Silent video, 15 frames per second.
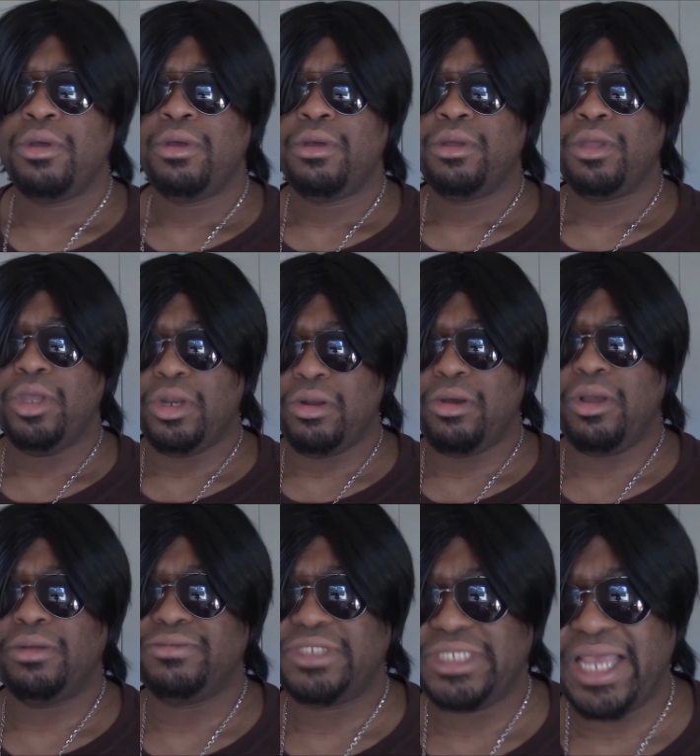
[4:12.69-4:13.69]
You know what
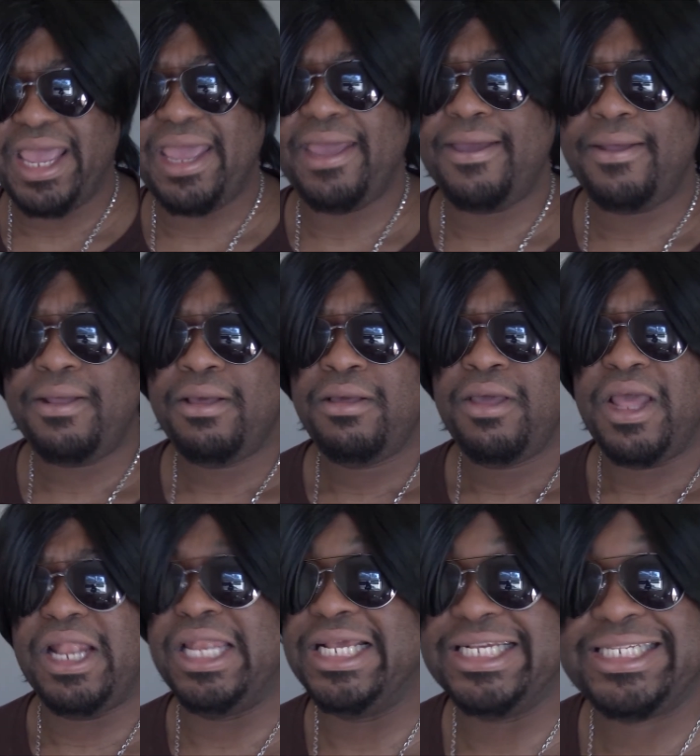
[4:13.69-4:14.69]
I'm saying? At
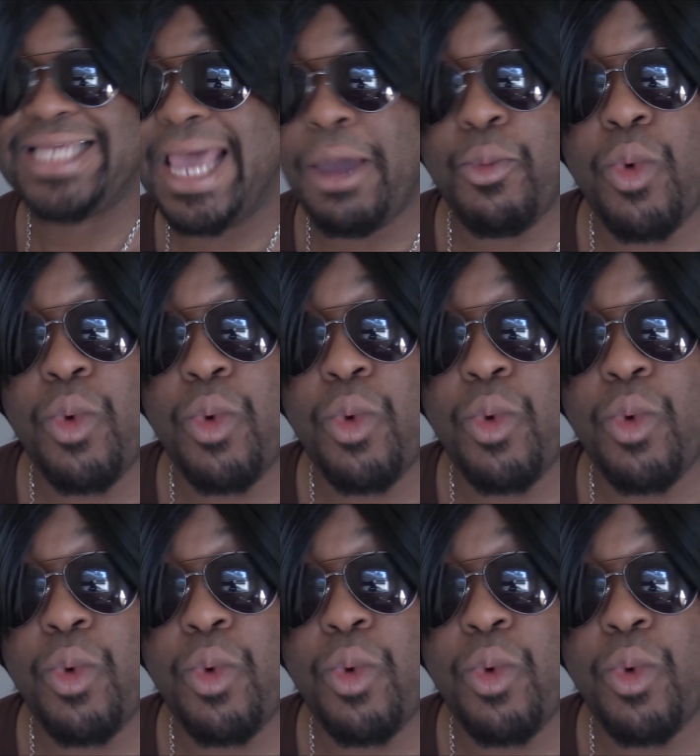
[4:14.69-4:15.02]
least at